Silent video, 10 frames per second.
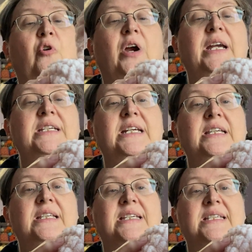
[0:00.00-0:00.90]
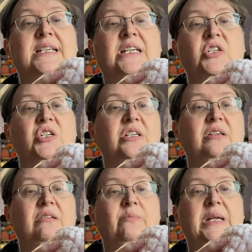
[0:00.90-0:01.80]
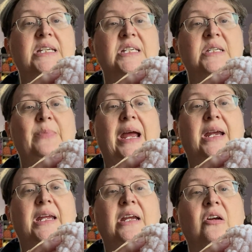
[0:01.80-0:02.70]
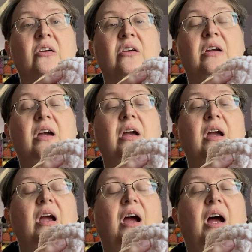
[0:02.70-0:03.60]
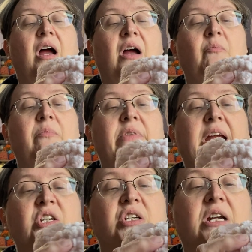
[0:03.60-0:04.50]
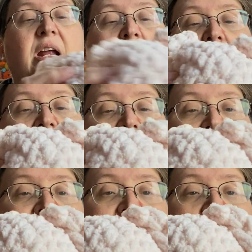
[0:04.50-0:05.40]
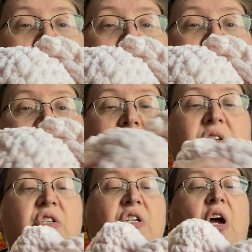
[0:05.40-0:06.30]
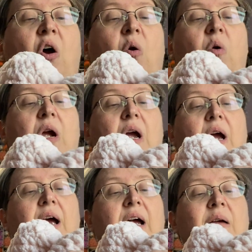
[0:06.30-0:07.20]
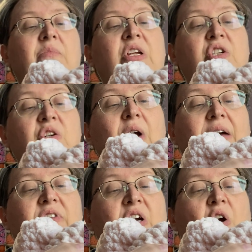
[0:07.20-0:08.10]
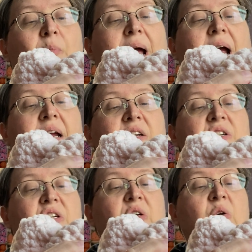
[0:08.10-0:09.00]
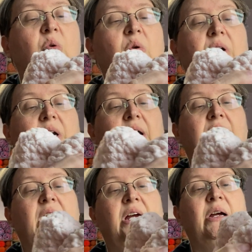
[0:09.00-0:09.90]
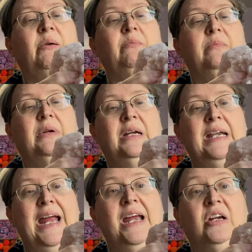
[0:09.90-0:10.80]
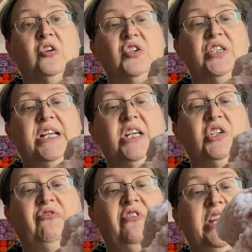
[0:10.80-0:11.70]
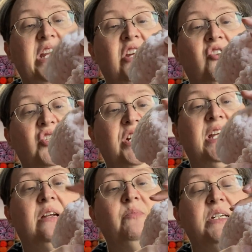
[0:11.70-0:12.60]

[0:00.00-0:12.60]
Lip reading: I did the stitched pieces back here, they just kind of they flopped. So you do have to go back and do an anchor stitch for the ears to get them to